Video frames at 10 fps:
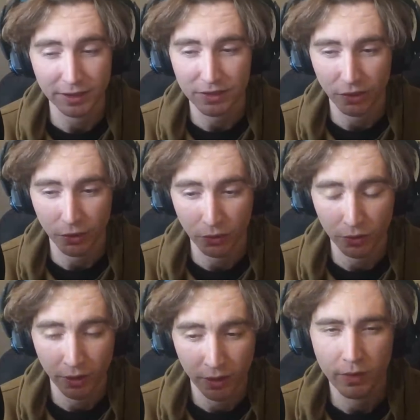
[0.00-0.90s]
So
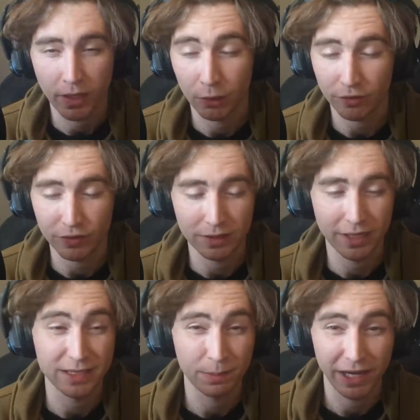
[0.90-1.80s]
a lot of it
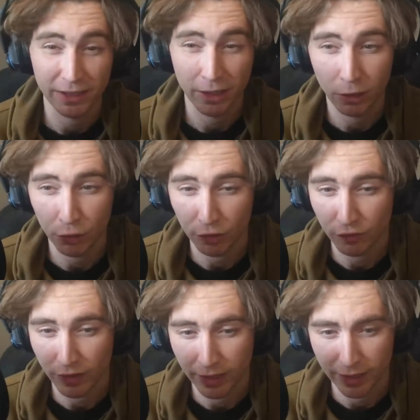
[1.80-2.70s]
has been a lot
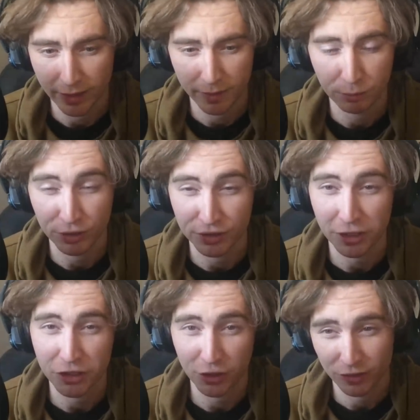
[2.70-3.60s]
of
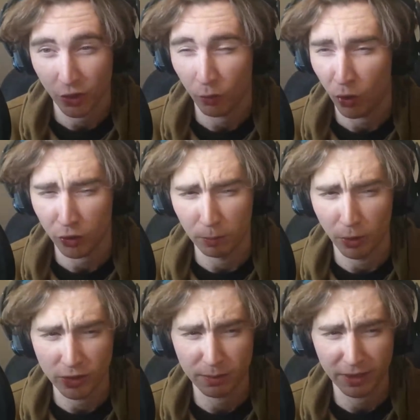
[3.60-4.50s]
predictions on what could
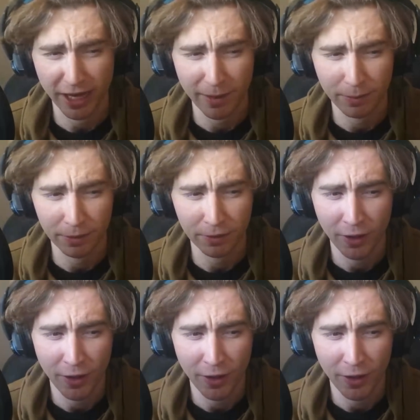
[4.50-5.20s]
possibly happen.